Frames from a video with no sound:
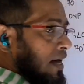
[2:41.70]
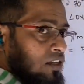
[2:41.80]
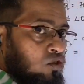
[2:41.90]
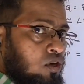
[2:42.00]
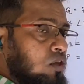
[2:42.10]

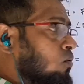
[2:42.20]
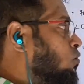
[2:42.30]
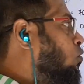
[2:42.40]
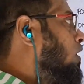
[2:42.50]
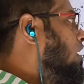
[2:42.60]
Actually
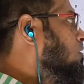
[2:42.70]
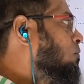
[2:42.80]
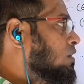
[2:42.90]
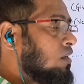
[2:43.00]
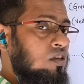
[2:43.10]

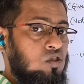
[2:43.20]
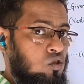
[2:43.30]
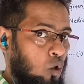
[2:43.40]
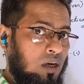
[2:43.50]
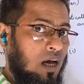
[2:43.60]
ONP is
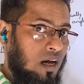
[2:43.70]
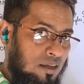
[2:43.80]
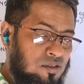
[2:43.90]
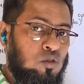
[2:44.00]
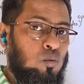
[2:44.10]
not
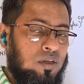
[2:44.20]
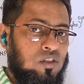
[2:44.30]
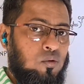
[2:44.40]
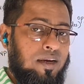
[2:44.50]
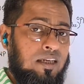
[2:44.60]
asked to
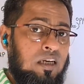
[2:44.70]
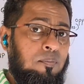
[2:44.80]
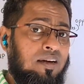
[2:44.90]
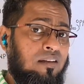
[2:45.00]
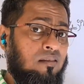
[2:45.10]
us right now,
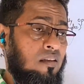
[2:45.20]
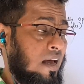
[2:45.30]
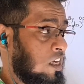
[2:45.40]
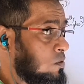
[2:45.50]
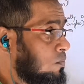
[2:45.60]
but
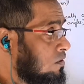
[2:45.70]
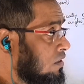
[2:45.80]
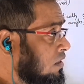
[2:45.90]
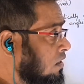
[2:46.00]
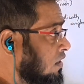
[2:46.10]
as per
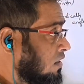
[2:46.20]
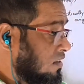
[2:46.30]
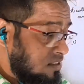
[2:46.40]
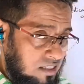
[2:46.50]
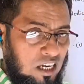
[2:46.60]
the
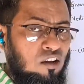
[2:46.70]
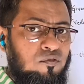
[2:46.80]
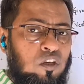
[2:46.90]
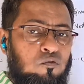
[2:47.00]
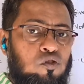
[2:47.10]
design of
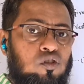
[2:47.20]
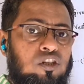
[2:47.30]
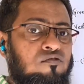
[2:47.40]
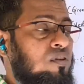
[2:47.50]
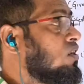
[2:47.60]
the
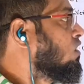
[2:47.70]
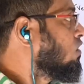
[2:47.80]
question, we